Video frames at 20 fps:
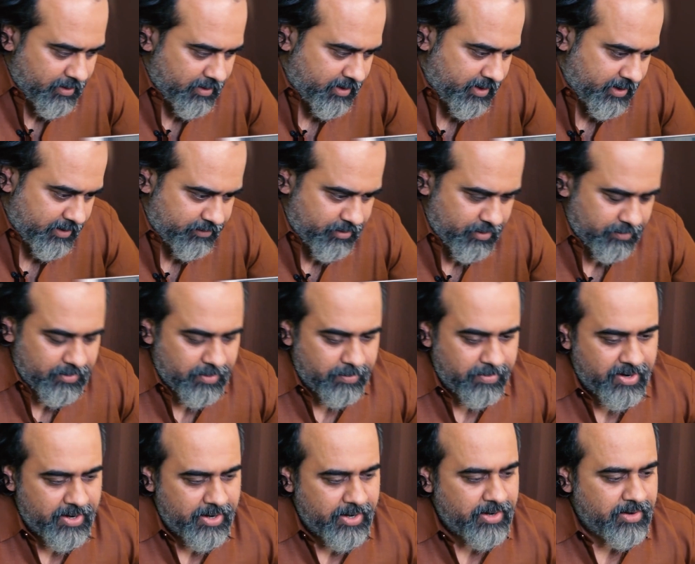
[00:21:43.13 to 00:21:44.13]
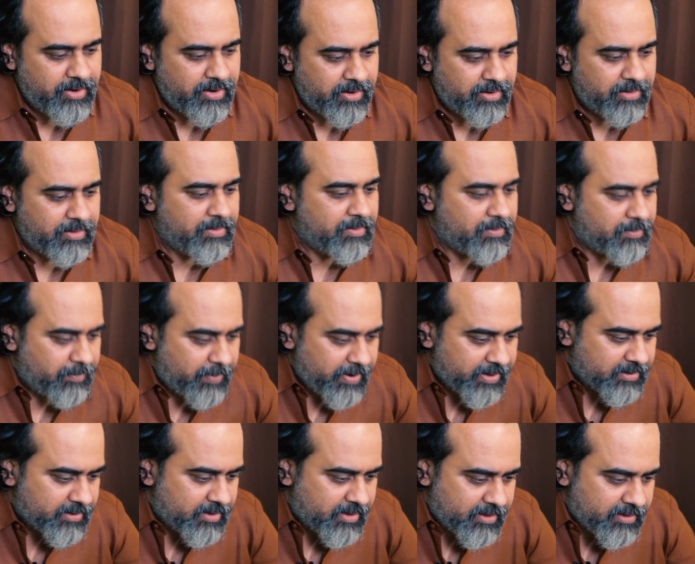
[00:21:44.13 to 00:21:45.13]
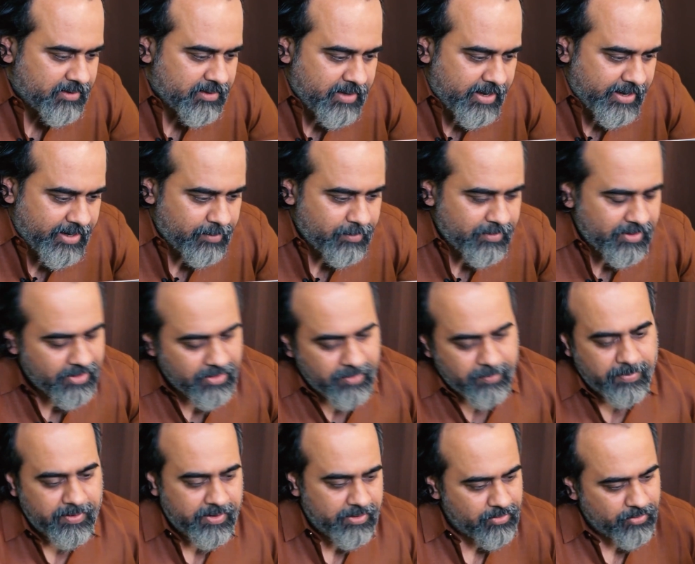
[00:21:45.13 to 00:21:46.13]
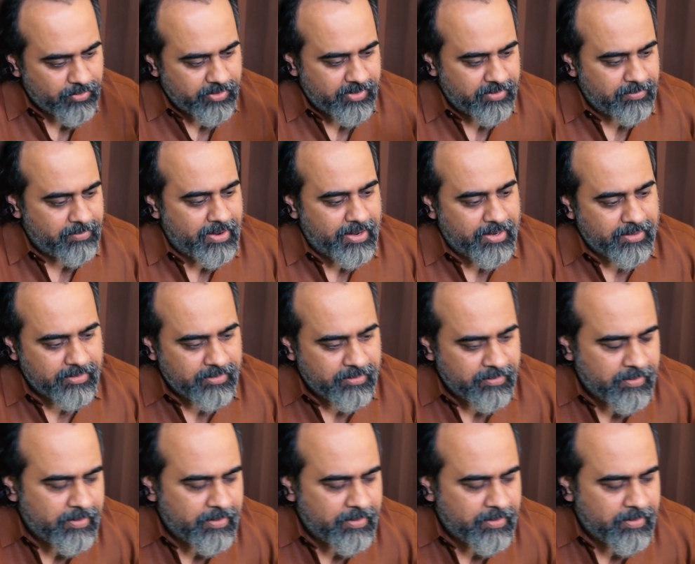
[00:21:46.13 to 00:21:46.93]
running from the behind and picked the animal up and took it back.